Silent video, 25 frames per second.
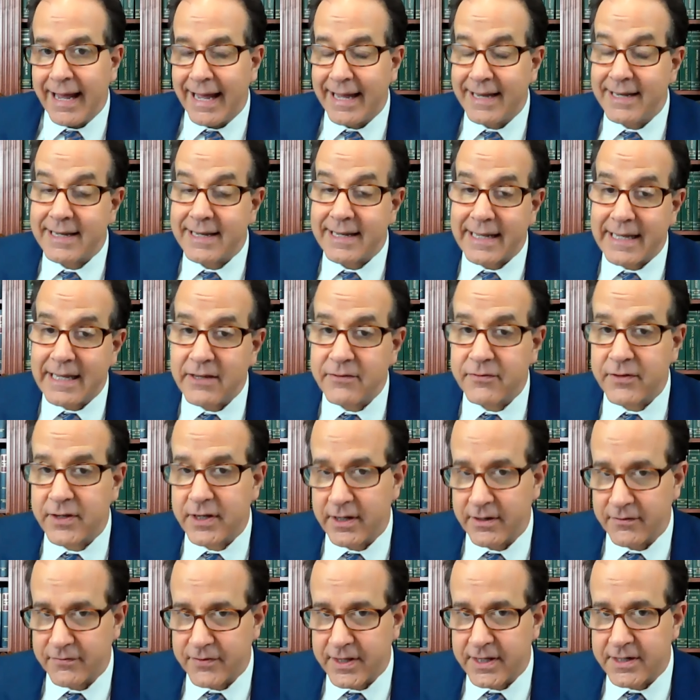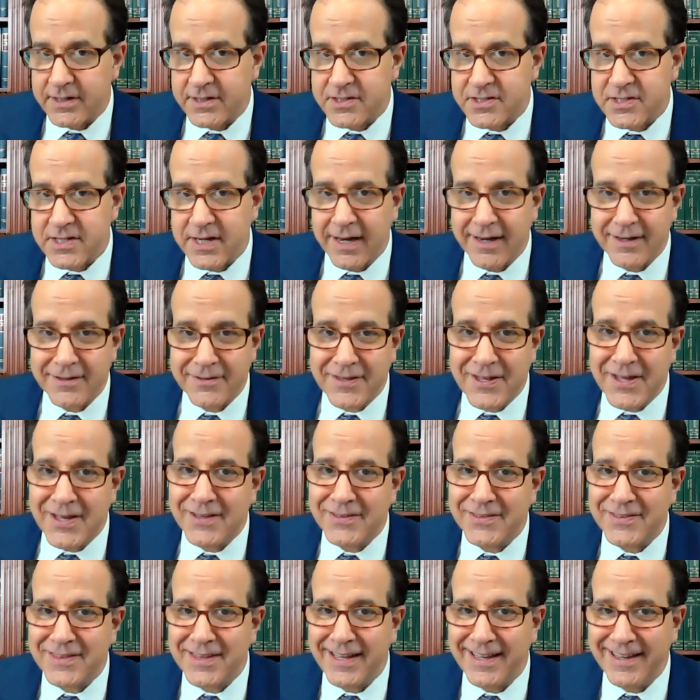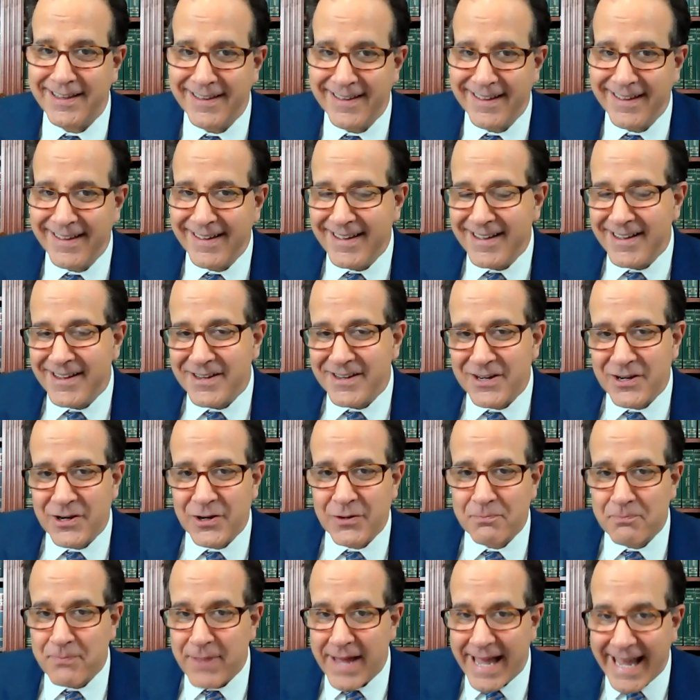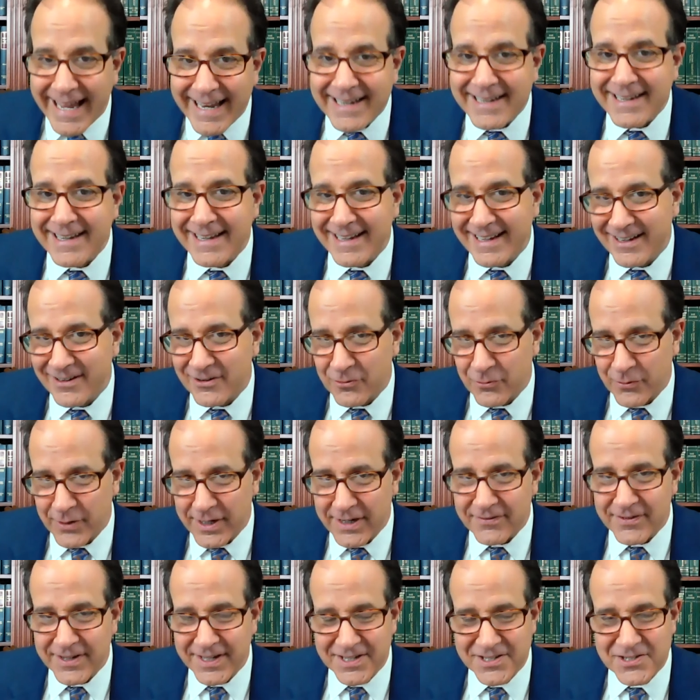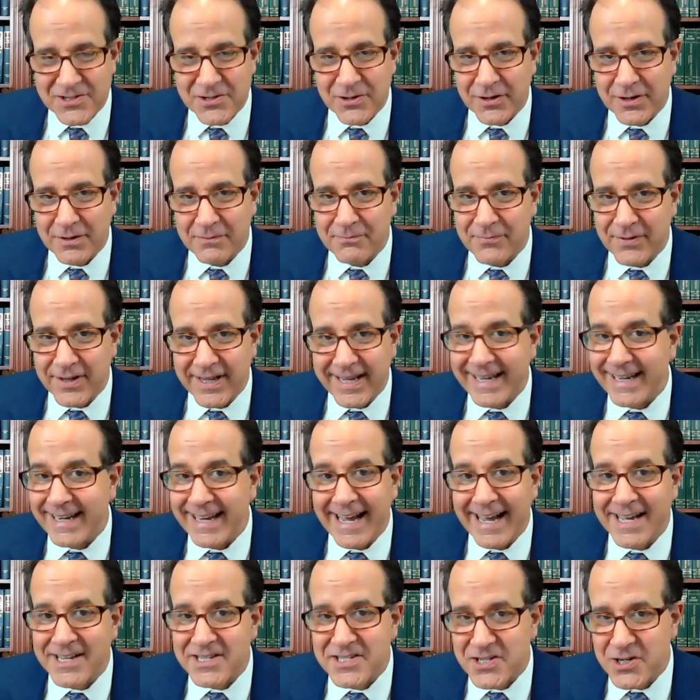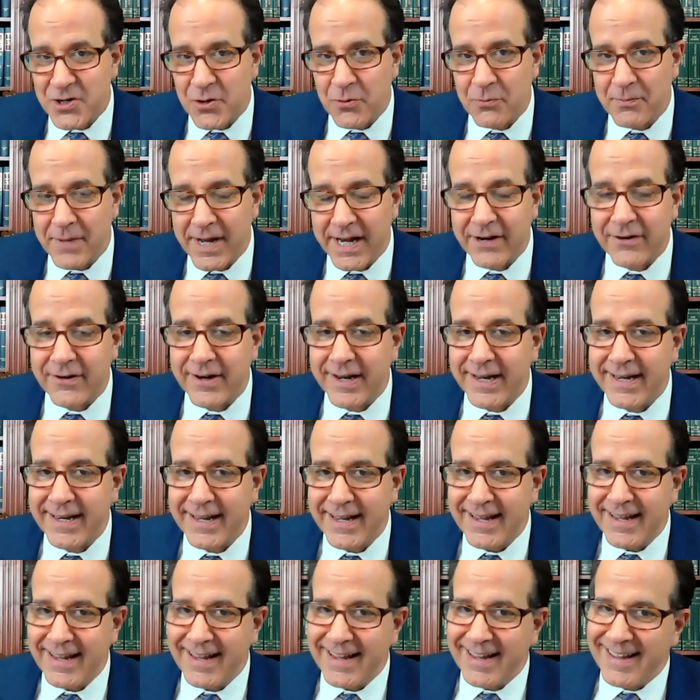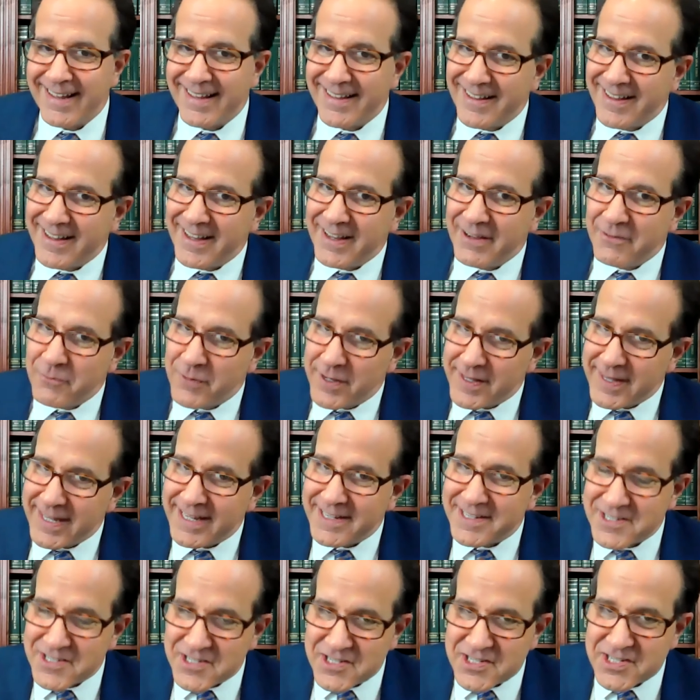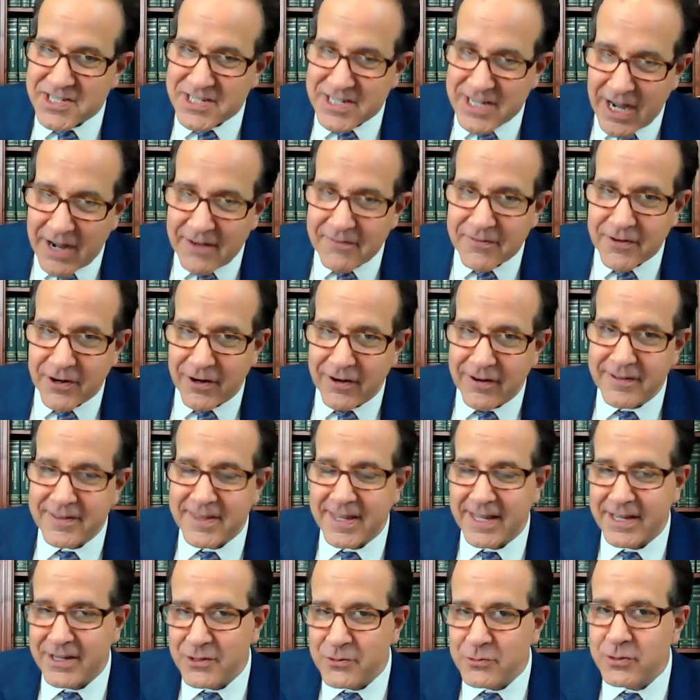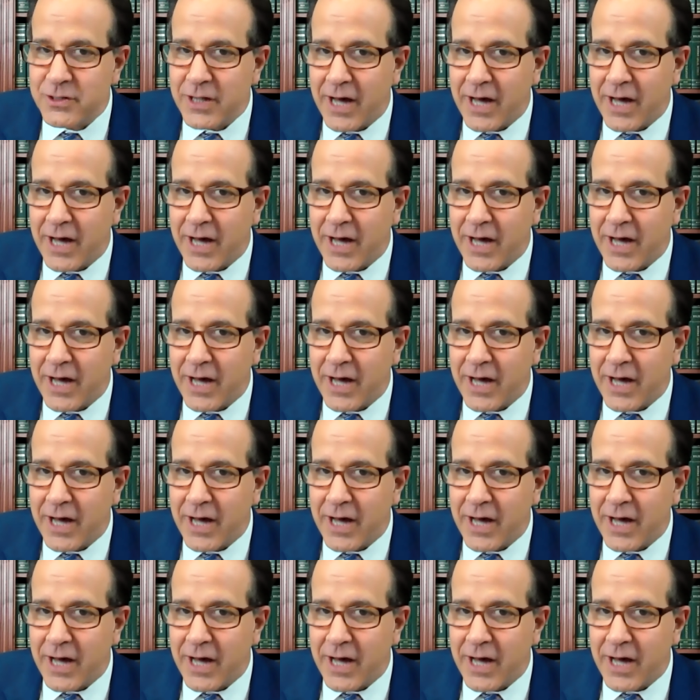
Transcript: And even if they decide that the pending grievance or complaint has no merit, when they discover that you